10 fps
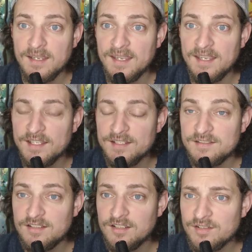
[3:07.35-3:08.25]
And,
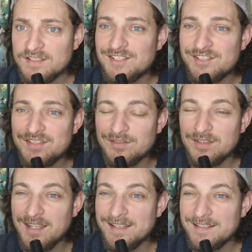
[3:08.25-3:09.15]
you know, it's just
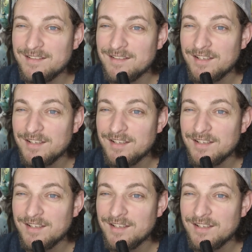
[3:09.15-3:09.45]
like